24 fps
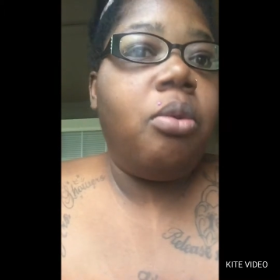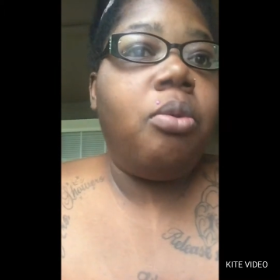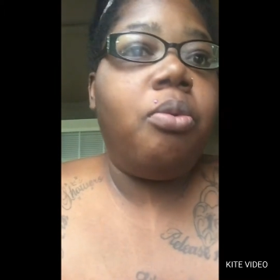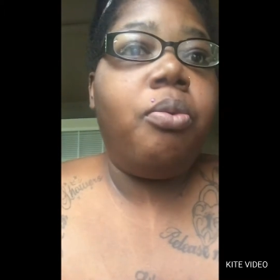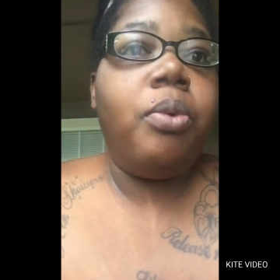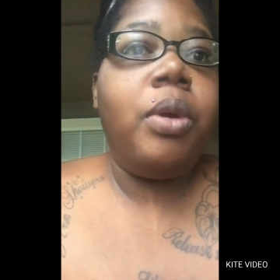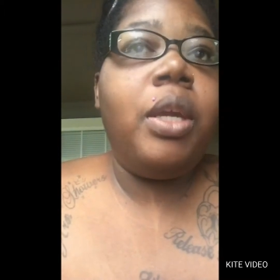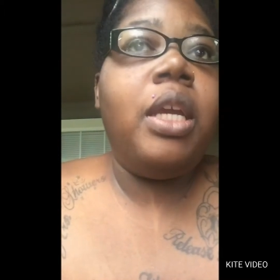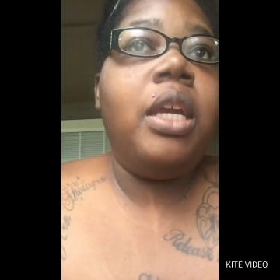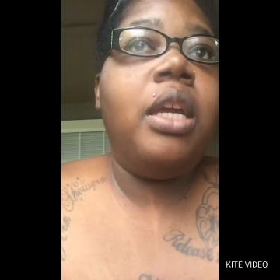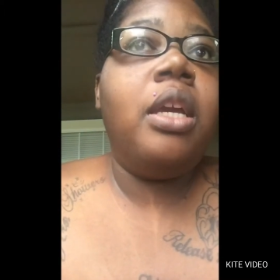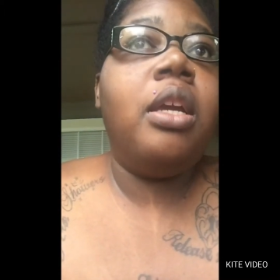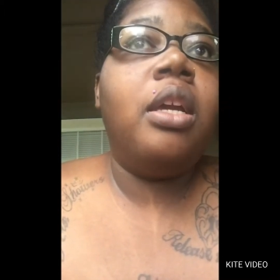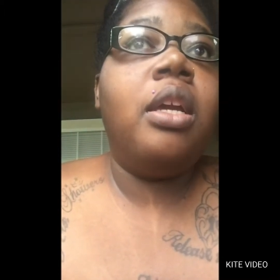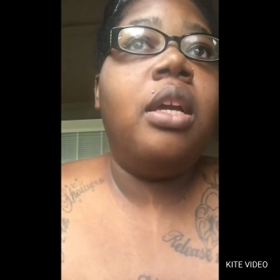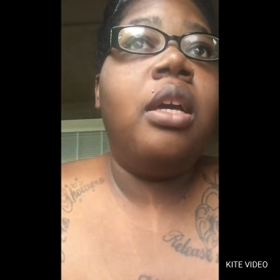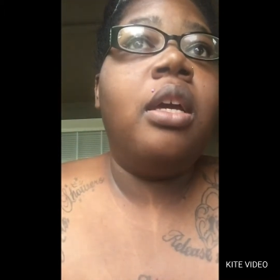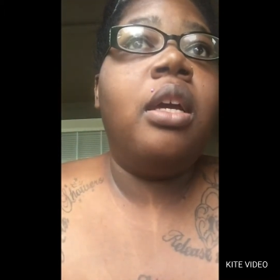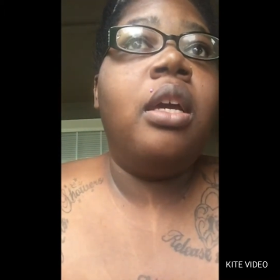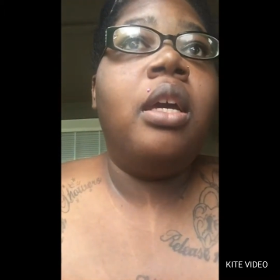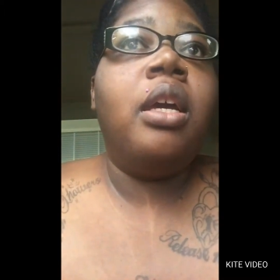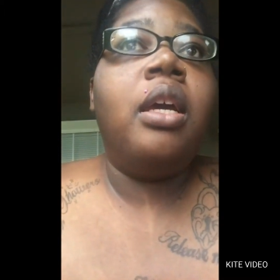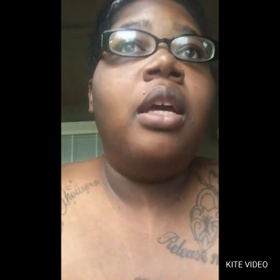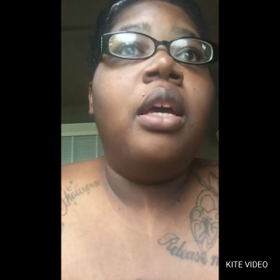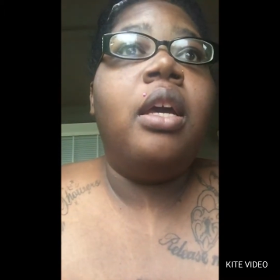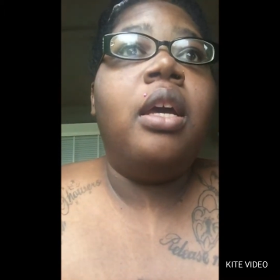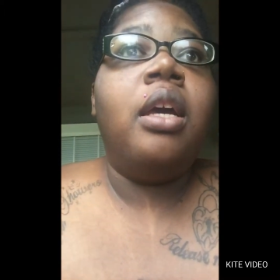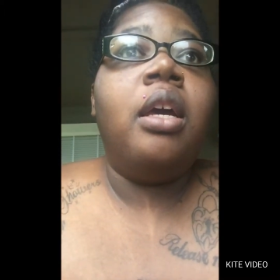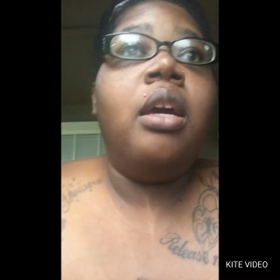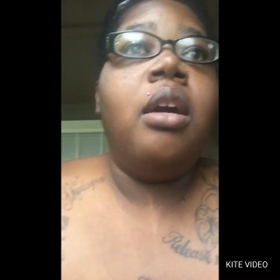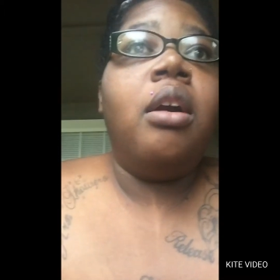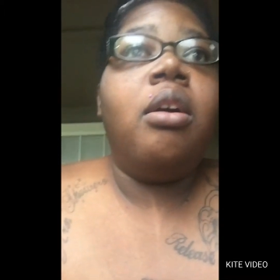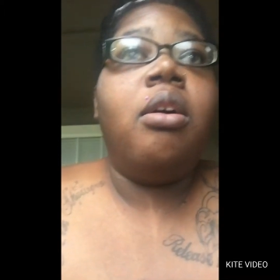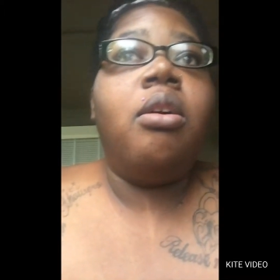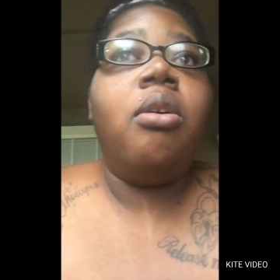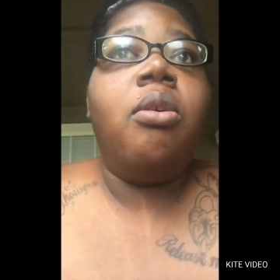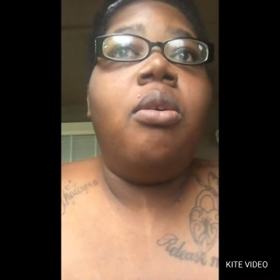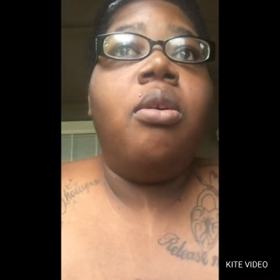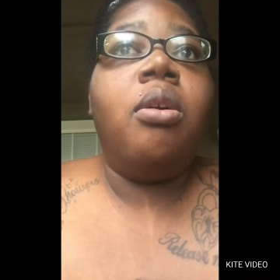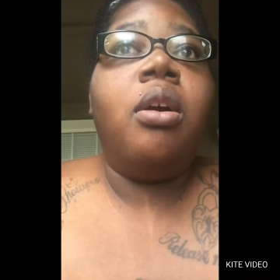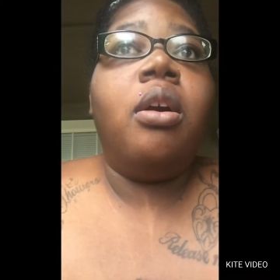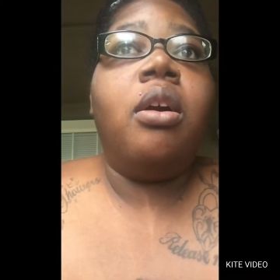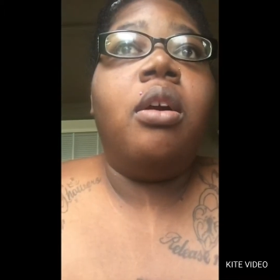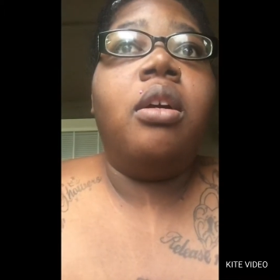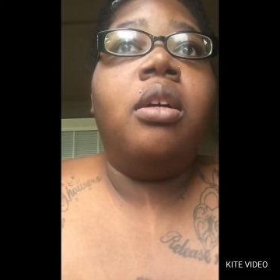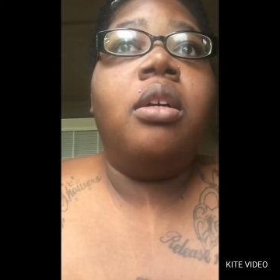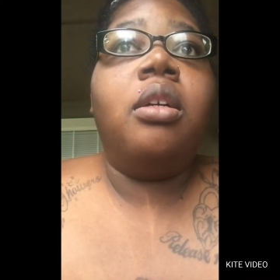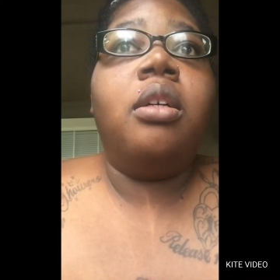we
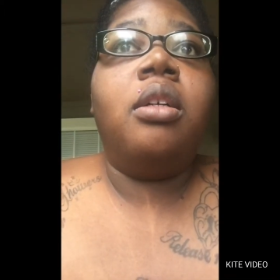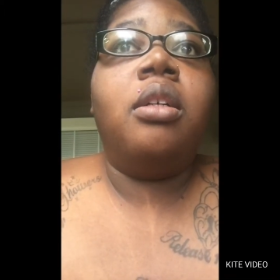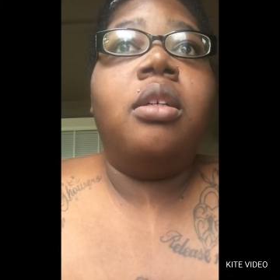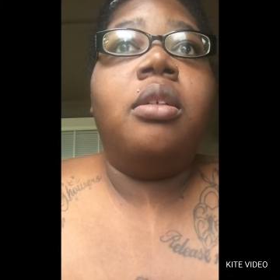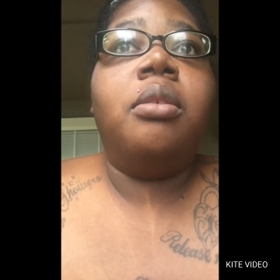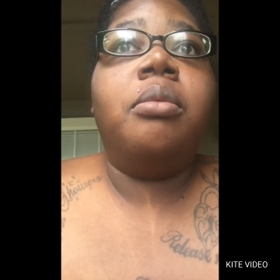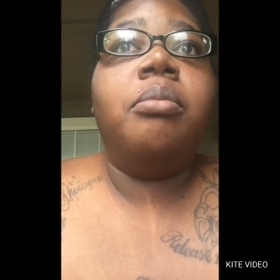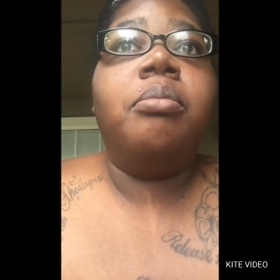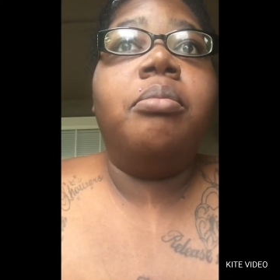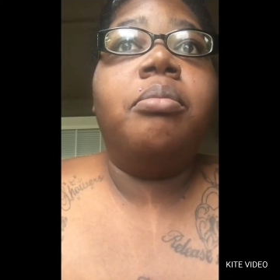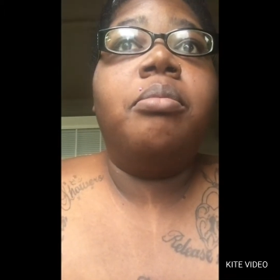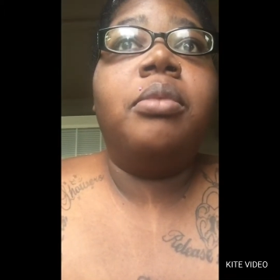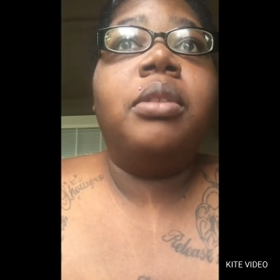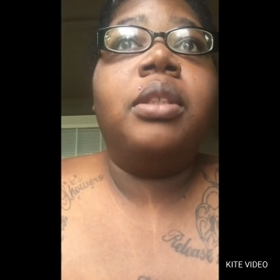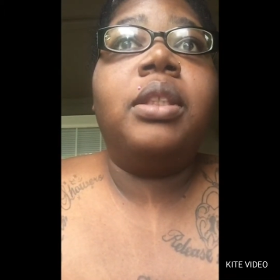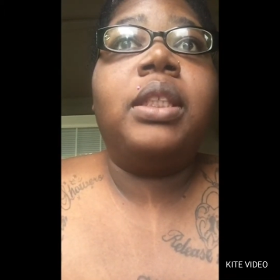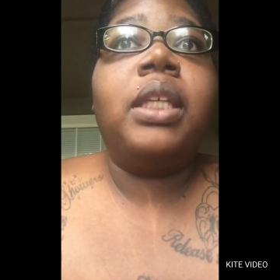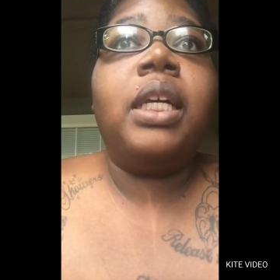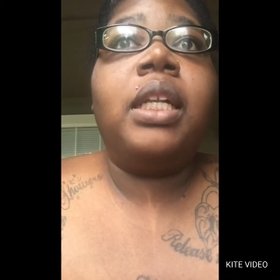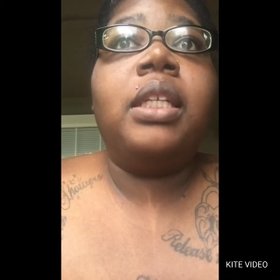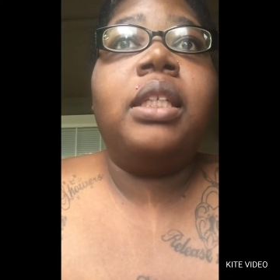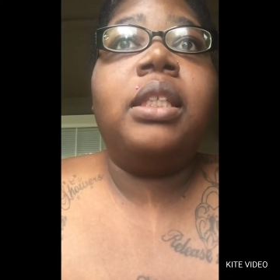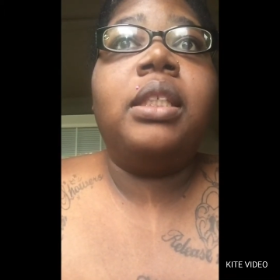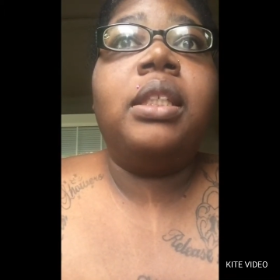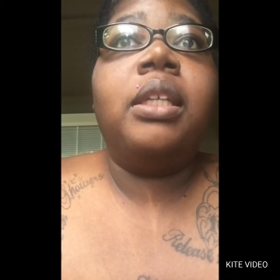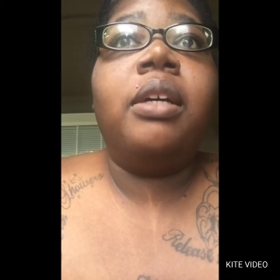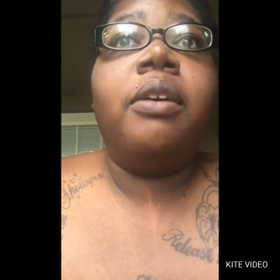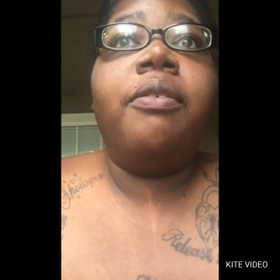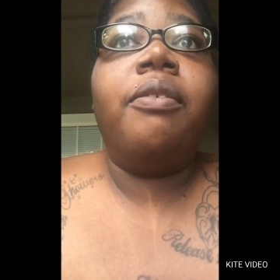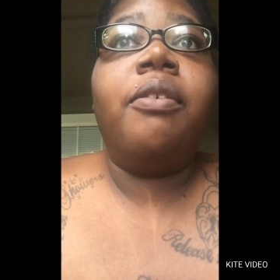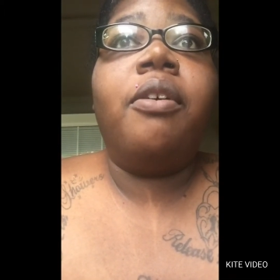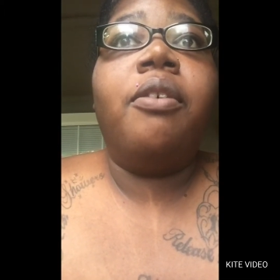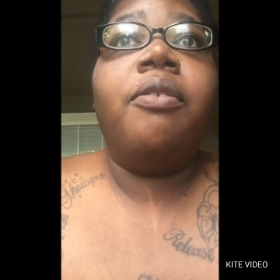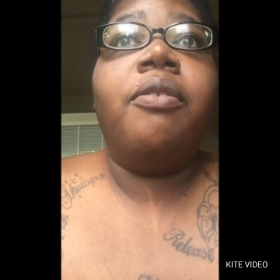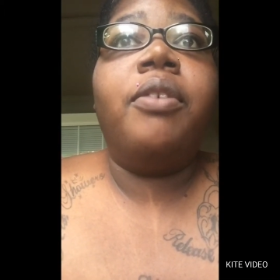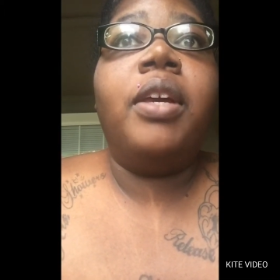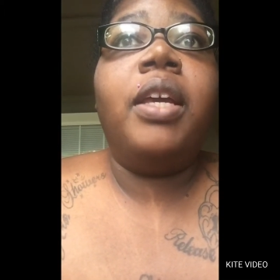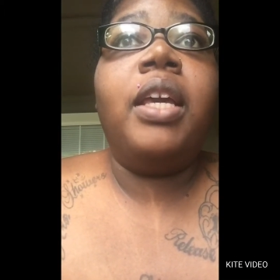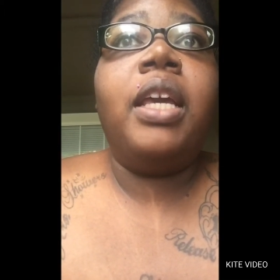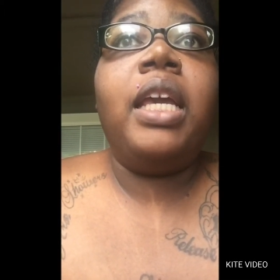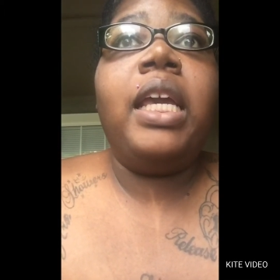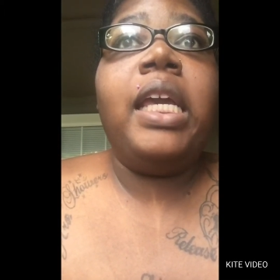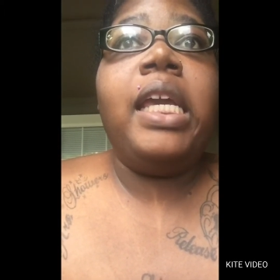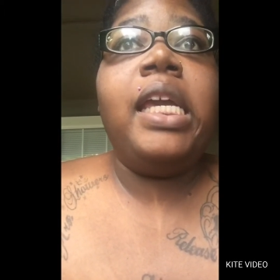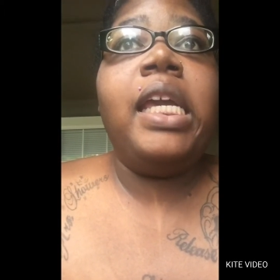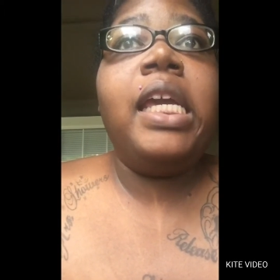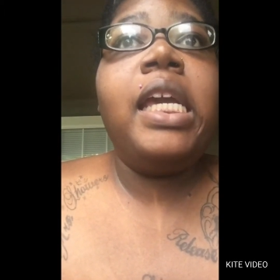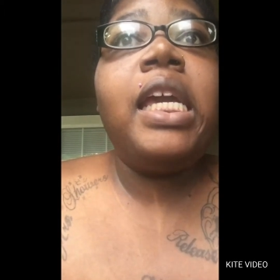are uh, selling stuff over
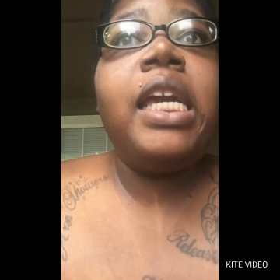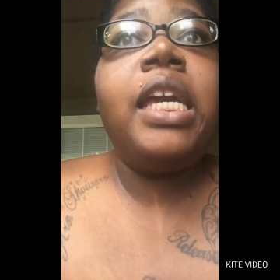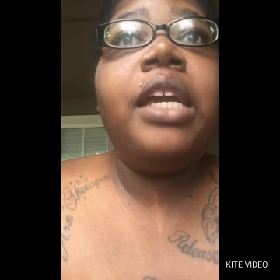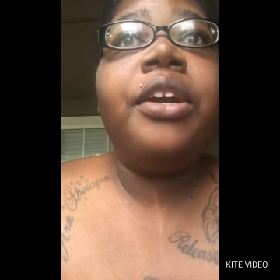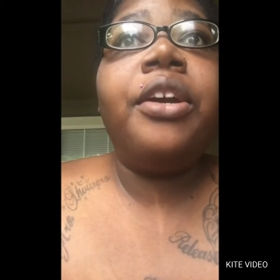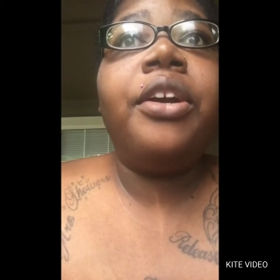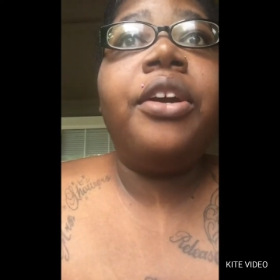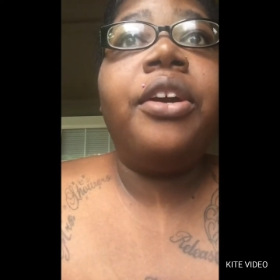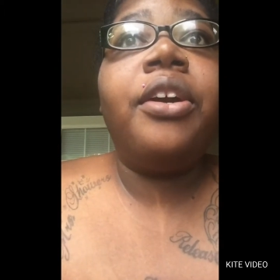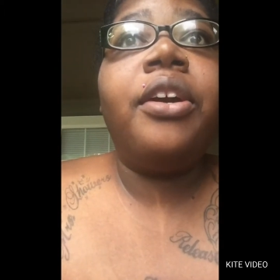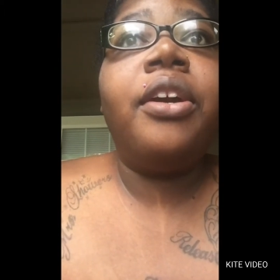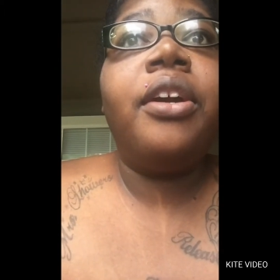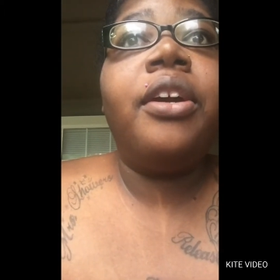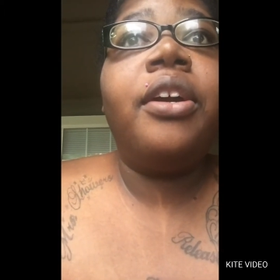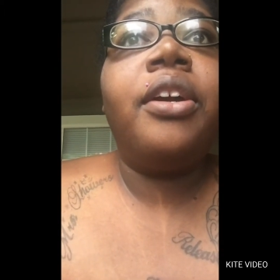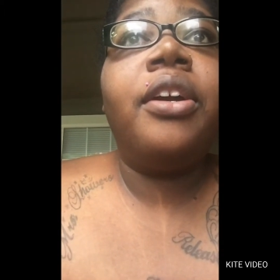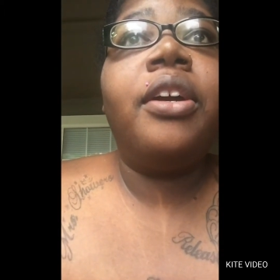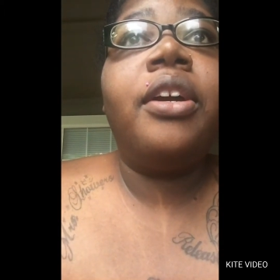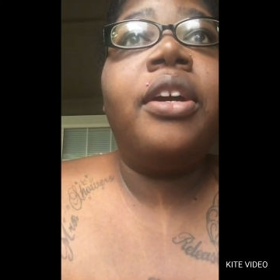here.